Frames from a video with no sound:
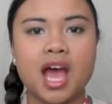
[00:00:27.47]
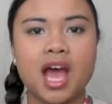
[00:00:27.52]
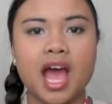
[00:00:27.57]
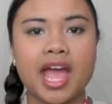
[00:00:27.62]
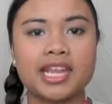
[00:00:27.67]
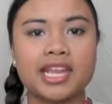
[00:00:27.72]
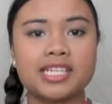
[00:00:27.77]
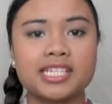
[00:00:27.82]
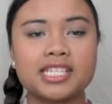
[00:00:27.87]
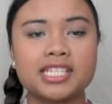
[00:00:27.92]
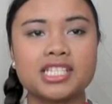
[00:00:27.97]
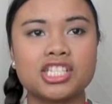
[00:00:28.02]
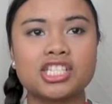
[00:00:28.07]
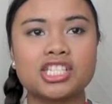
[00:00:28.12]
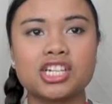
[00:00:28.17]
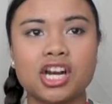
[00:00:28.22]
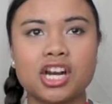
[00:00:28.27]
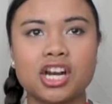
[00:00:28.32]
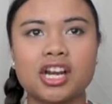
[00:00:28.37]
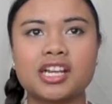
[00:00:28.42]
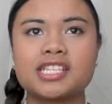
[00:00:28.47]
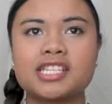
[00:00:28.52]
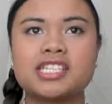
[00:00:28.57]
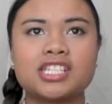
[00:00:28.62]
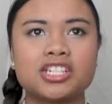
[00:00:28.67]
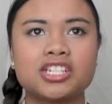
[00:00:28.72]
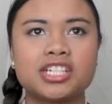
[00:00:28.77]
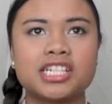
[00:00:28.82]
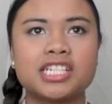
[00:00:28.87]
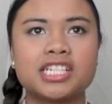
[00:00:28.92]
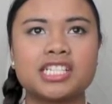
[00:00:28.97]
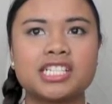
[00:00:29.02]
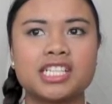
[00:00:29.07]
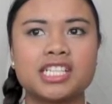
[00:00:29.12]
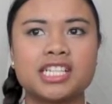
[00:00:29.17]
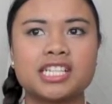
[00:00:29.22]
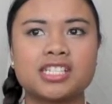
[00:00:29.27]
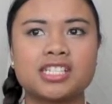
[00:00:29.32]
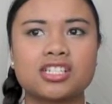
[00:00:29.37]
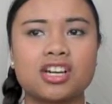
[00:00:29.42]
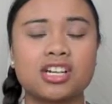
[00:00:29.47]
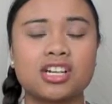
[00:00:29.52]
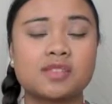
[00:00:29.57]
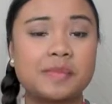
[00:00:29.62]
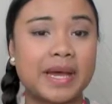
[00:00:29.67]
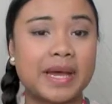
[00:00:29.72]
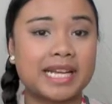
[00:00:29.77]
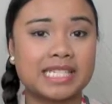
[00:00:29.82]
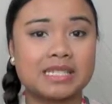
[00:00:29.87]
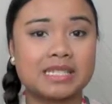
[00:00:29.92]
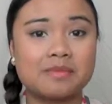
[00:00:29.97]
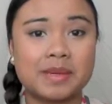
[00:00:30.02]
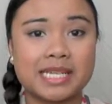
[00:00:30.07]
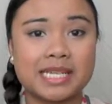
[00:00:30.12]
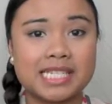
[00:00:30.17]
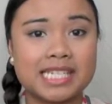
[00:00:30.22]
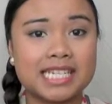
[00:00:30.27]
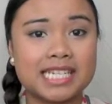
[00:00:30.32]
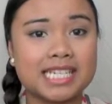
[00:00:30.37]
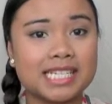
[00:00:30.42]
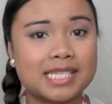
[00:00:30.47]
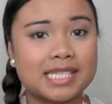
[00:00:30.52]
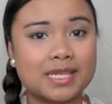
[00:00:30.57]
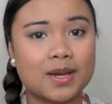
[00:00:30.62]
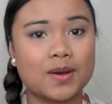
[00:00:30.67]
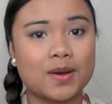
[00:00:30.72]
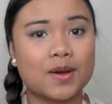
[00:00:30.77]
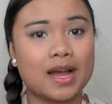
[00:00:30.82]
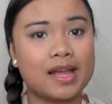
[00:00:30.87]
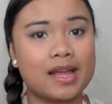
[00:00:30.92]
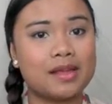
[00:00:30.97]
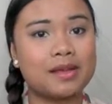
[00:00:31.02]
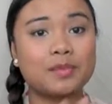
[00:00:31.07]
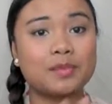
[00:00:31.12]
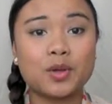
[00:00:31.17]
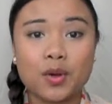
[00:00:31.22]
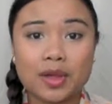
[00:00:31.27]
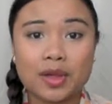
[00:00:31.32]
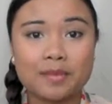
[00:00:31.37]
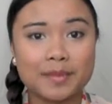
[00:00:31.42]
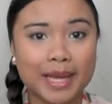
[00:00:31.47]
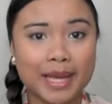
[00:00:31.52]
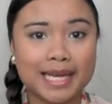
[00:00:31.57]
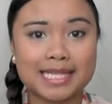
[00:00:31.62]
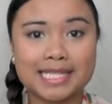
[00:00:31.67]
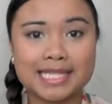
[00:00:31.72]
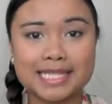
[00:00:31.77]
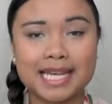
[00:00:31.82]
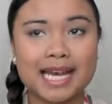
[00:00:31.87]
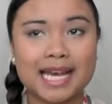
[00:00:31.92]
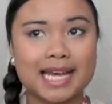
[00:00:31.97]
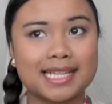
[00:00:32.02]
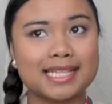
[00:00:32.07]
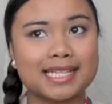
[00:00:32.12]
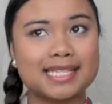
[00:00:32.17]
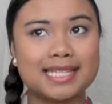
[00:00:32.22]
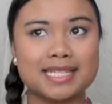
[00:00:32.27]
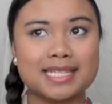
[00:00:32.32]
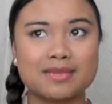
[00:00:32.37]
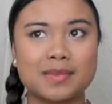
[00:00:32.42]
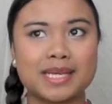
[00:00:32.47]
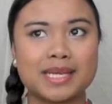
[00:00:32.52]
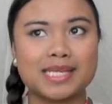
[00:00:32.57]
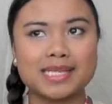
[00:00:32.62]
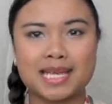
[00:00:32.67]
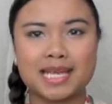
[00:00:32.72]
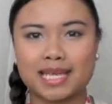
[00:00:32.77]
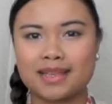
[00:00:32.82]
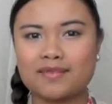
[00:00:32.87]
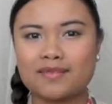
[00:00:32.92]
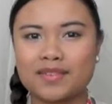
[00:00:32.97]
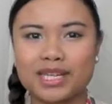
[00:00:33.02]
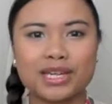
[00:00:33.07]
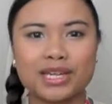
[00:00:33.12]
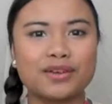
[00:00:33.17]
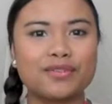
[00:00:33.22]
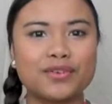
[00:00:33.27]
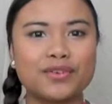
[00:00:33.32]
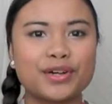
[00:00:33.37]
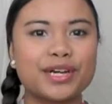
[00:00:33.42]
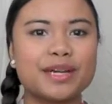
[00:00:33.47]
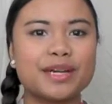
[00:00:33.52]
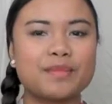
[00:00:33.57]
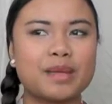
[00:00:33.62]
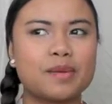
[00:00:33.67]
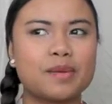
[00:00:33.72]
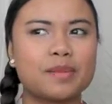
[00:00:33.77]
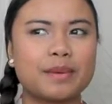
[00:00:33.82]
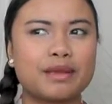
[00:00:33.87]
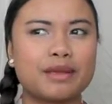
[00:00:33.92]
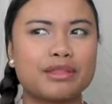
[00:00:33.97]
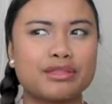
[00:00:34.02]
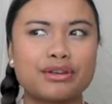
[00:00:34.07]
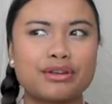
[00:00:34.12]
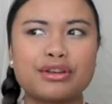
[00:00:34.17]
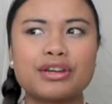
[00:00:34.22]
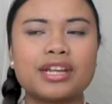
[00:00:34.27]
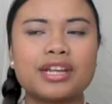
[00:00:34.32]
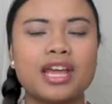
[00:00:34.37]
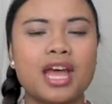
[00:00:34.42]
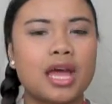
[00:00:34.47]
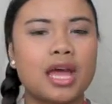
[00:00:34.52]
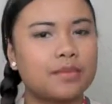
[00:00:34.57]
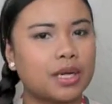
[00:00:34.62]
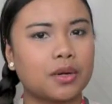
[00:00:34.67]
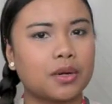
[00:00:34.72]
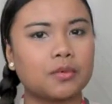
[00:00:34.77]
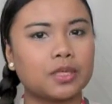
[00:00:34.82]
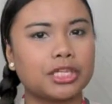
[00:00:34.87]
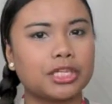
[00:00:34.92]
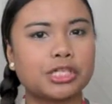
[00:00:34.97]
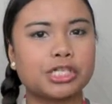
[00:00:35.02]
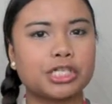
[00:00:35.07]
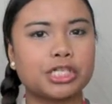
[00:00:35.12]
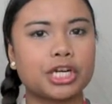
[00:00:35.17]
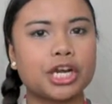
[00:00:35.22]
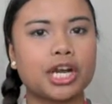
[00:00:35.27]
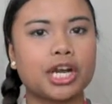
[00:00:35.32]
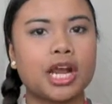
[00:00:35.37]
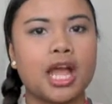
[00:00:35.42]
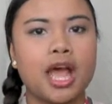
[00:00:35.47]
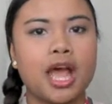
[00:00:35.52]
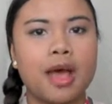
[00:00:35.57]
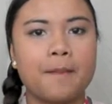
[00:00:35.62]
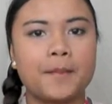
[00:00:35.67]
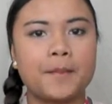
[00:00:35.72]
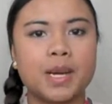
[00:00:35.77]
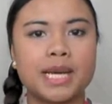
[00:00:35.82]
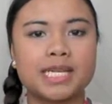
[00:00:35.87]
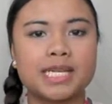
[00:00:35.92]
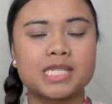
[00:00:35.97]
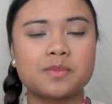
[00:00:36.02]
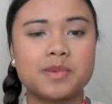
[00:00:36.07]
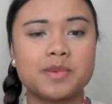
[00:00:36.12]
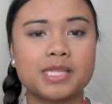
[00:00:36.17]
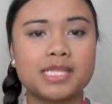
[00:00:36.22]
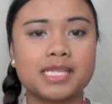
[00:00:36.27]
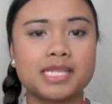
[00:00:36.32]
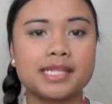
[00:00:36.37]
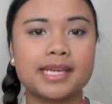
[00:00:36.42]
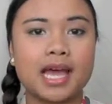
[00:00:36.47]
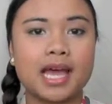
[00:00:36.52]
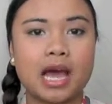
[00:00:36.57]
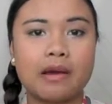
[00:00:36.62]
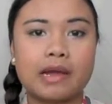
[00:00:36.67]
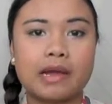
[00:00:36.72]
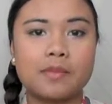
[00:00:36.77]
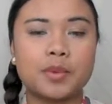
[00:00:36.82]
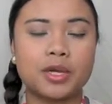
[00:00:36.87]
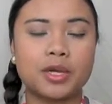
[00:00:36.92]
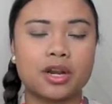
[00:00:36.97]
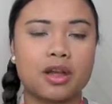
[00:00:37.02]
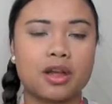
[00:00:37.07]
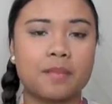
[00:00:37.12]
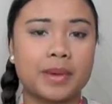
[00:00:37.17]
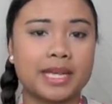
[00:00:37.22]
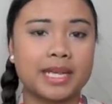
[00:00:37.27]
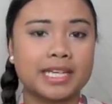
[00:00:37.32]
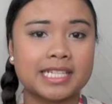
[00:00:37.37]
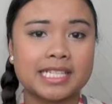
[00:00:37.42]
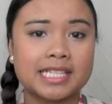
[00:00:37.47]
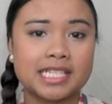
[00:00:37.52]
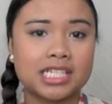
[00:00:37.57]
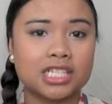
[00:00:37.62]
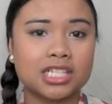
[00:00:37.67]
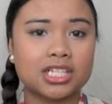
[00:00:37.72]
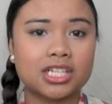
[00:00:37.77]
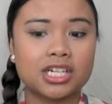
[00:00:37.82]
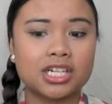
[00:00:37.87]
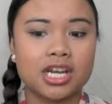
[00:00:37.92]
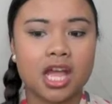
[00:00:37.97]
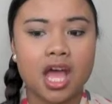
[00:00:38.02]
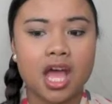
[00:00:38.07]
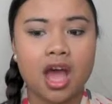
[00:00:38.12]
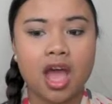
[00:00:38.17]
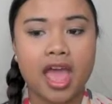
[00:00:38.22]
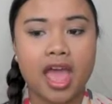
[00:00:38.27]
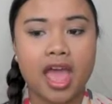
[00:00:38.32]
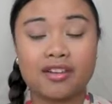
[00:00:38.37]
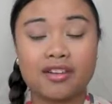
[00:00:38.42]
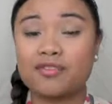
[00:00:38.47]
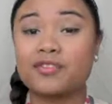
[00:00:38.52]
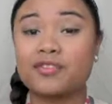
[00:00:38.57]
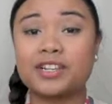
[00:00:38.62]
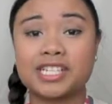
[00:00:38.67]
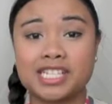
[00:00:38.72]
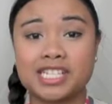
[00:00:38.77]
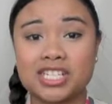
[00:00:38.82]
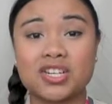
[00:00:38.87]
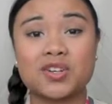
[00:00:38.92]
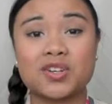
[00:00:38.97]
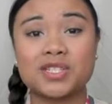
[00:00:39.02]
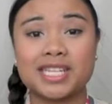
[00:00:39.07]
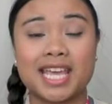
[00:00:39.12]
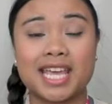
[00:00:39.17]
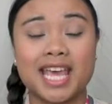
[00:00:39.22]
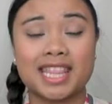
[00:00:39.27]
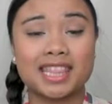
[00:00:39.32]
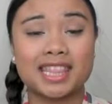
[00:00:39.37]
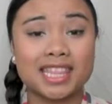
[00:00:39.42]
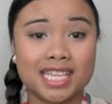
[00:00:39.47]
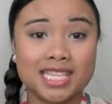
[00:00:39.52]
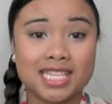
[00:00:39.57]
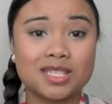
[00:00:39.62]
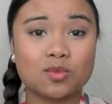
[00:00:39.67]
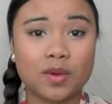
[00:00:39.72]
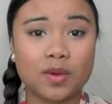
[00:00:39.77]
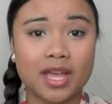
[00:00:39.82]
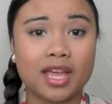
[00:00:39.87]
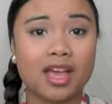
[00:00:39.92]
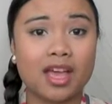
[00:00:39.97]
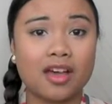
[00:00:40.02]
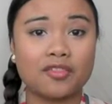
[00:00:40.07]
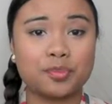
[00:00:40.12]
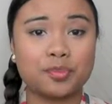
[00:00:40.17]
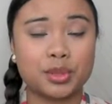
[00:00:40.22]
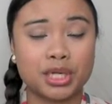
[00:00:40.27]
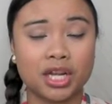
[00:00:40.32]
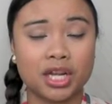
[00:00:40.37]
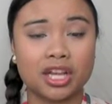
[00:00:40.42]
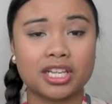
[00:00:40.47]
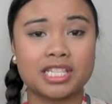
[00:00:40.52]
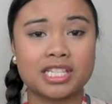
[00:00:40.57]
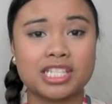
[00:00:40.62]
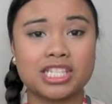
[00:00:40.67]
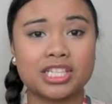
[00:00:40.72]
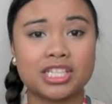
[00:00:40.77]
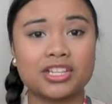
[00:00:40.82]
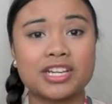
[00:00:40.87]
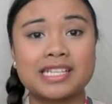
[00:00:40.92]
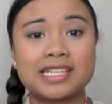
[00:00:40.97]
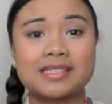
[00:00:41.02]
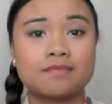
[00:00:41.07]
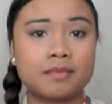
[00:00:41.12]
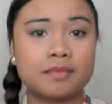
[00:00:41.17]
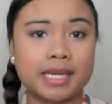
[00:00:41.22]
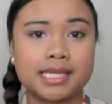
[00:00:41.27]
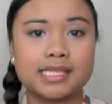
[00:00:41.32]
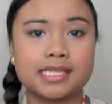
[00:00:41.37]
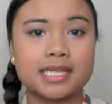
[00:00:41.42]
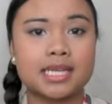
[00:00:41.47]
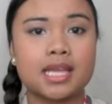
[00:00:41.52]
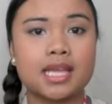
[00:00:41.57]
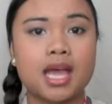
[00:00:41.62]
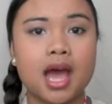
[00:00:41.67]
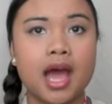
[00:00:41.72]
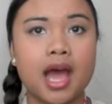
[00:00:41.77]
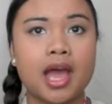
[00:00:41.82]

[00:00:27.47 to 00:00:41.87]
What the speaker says: I did start a series and it's called Back to Basics, so I am going back to that. This is my second video for it, maybe my third, not really sure, but it's basically how I put on my concealer every single day, and this way of putting on concealer is amazing.